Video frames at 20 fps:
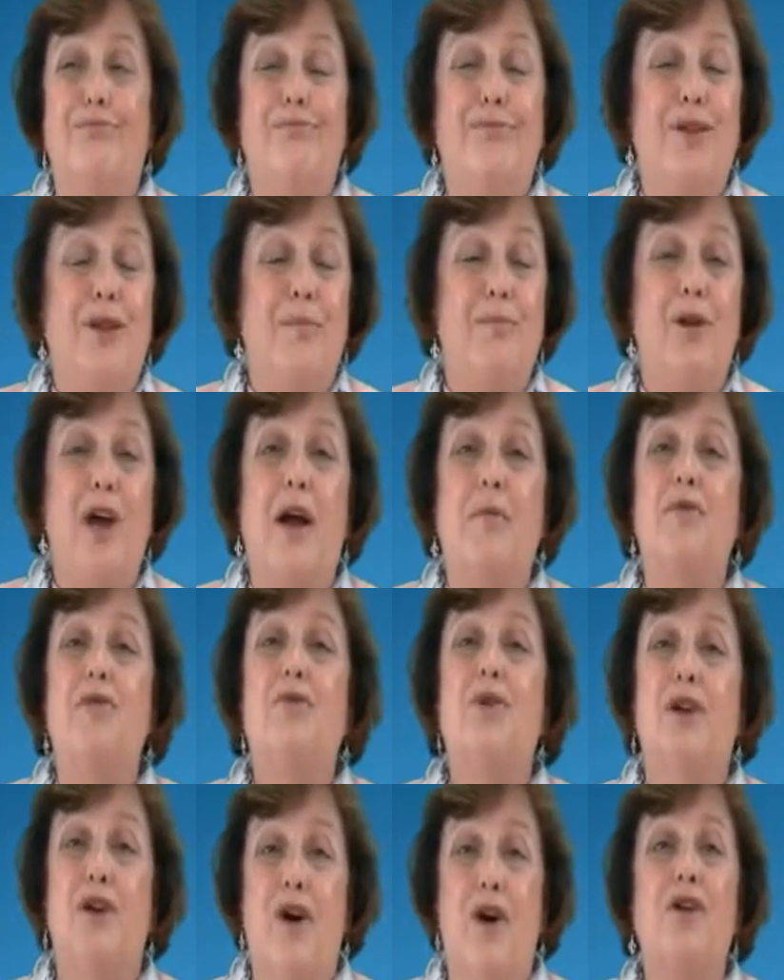sometimes
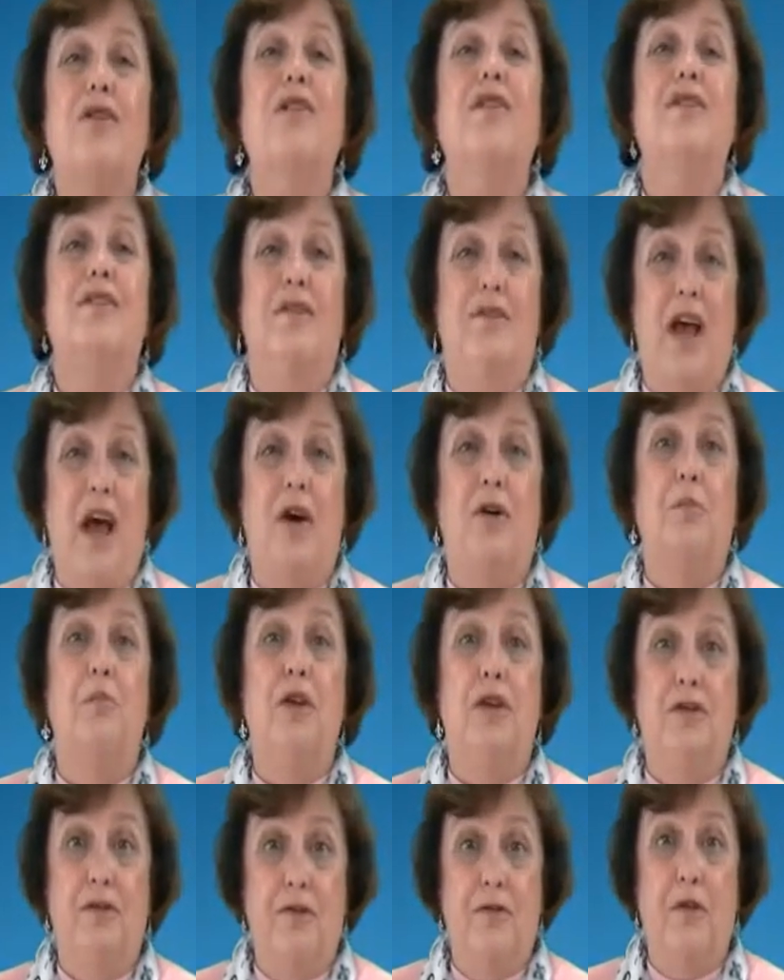regardless of how
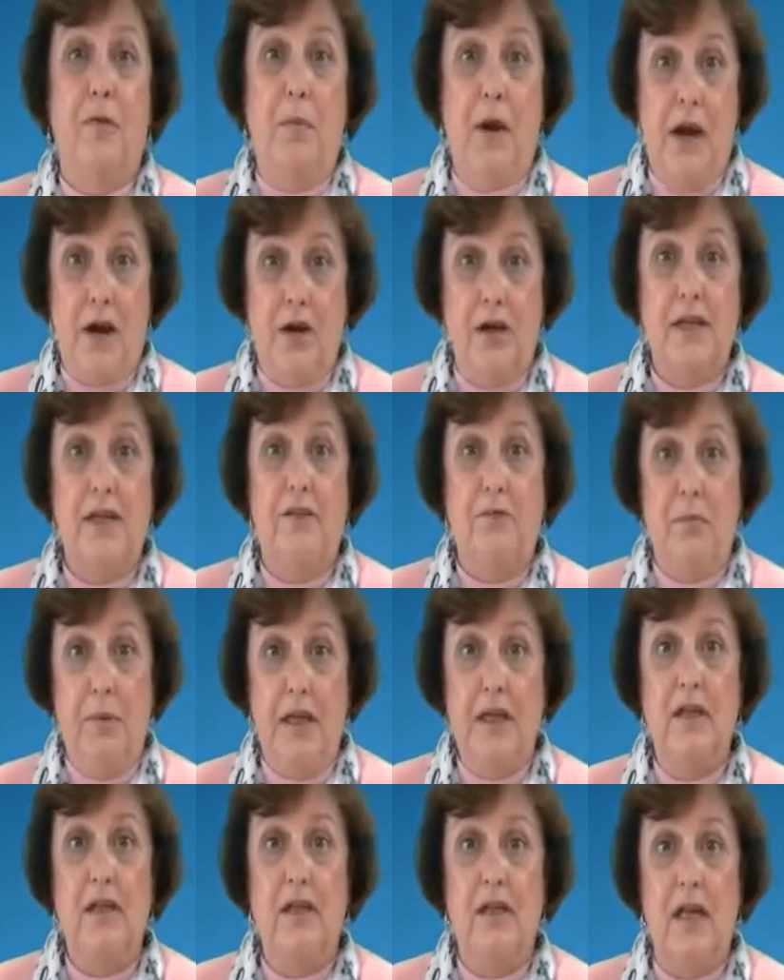abusive the parents have
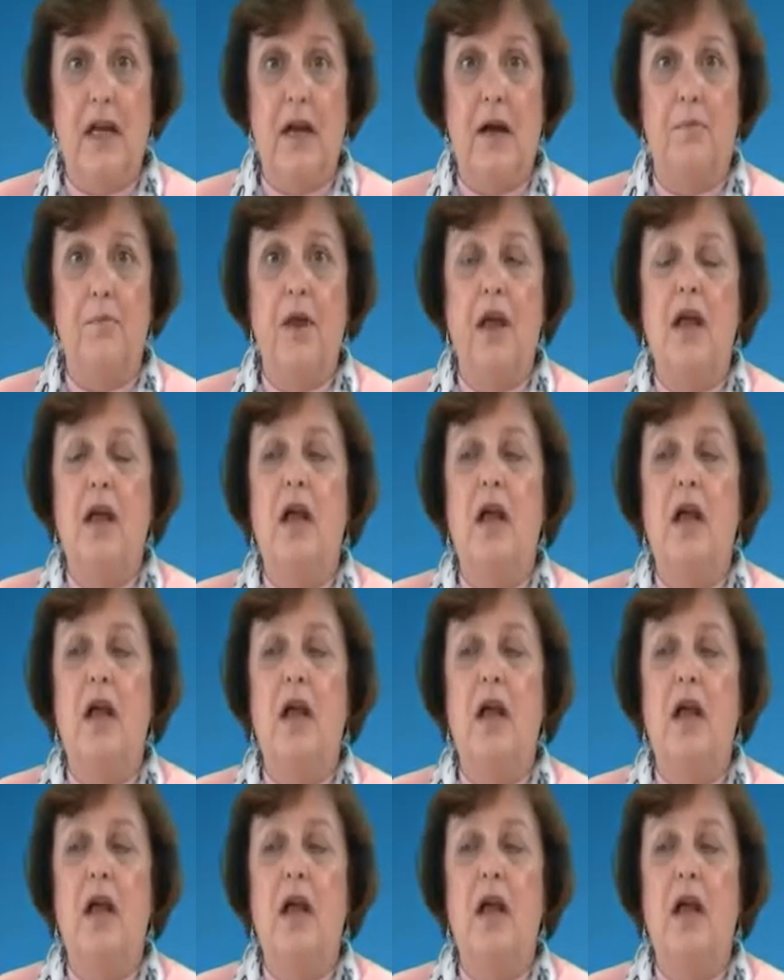been to them.